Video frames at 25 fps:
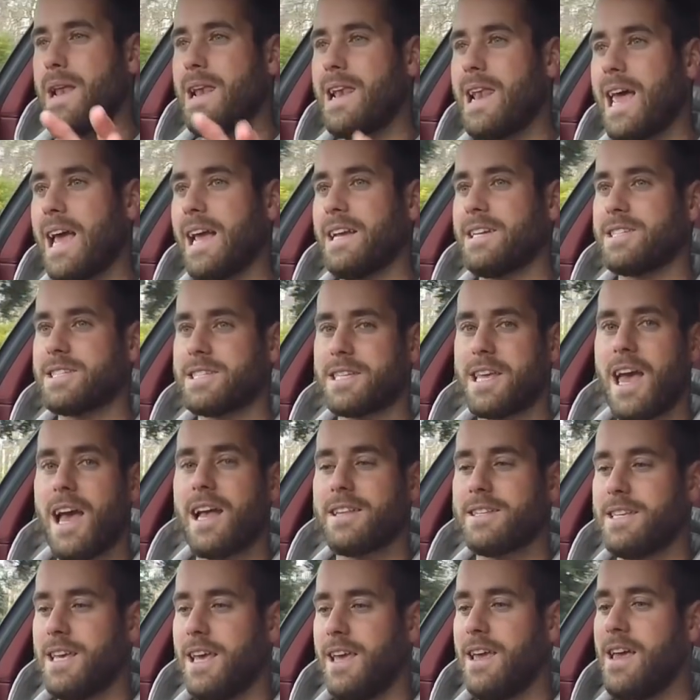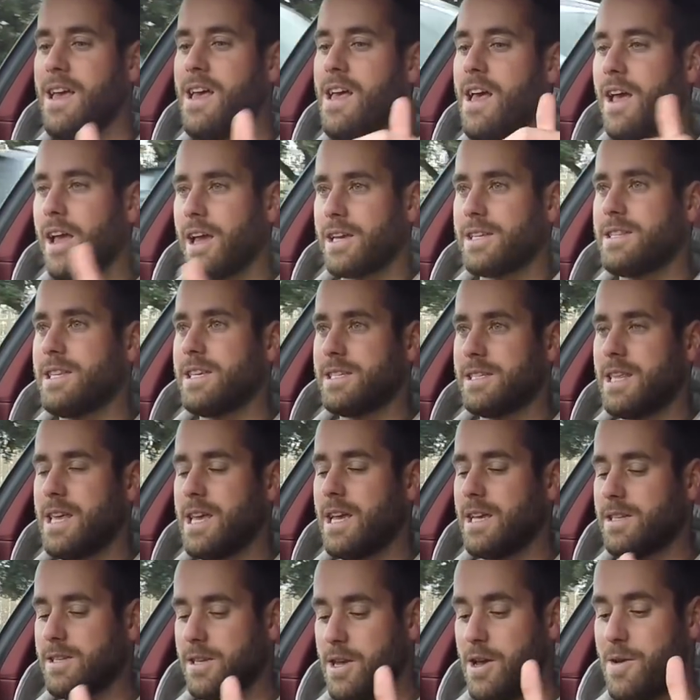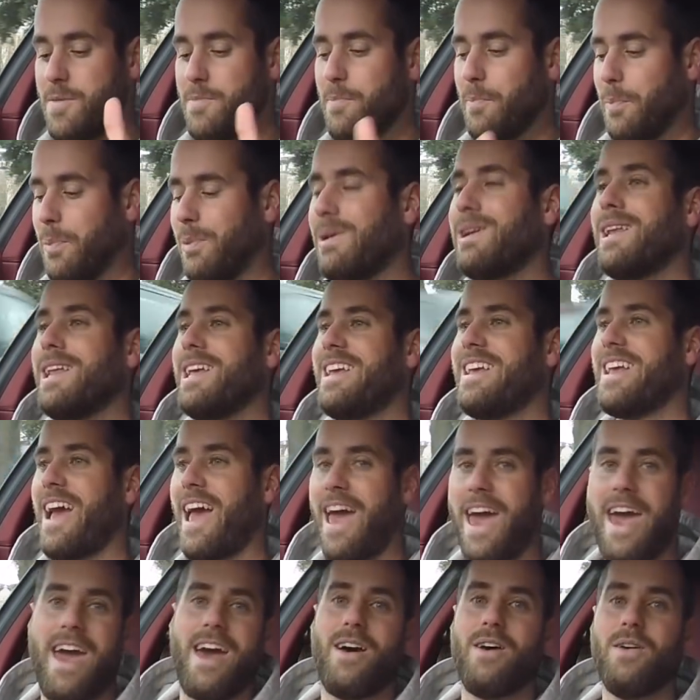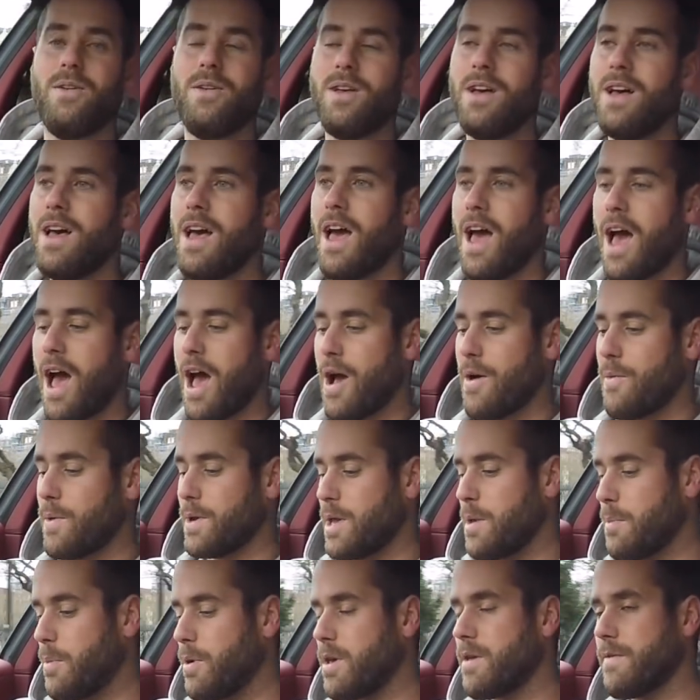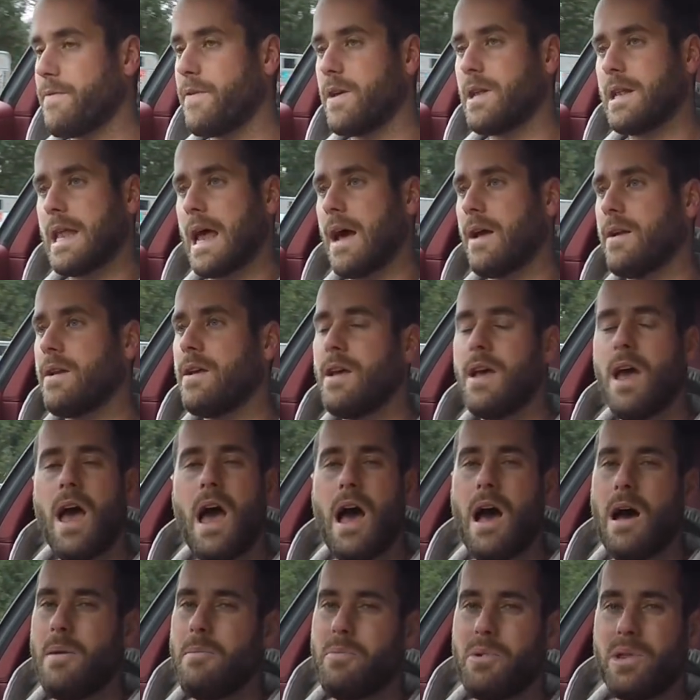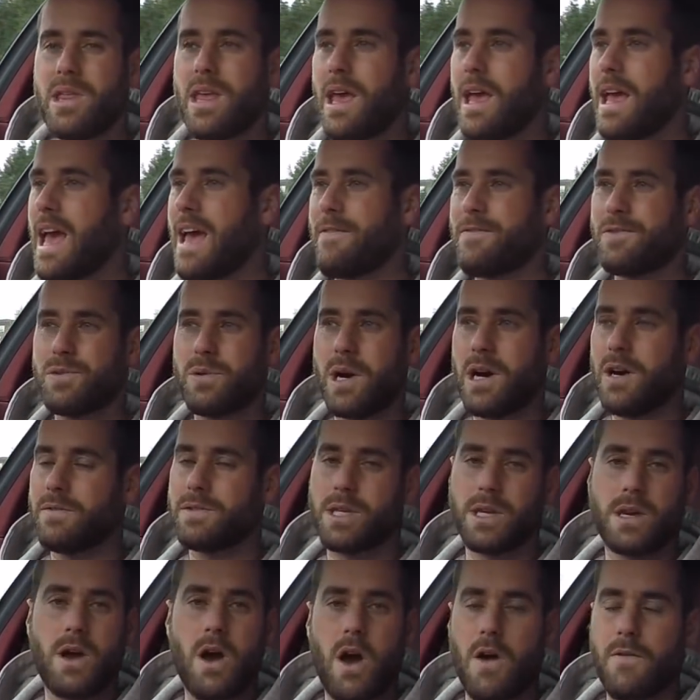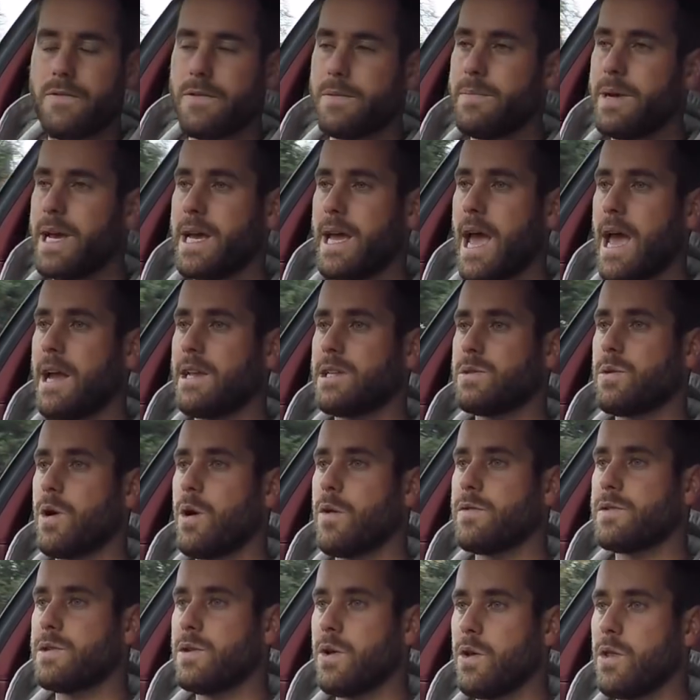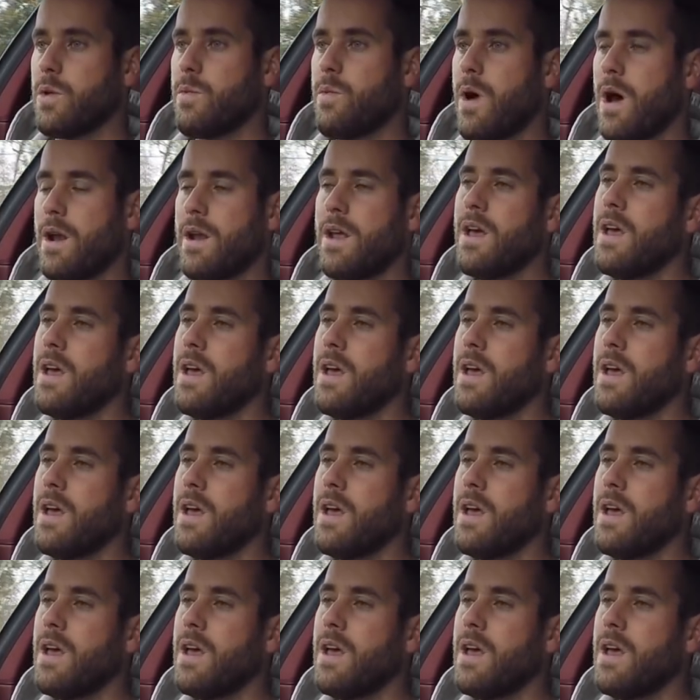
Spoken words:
less scatty, because this thing is complete hell when you put your foot down. But the F12 is the car for me. A12 is not the one.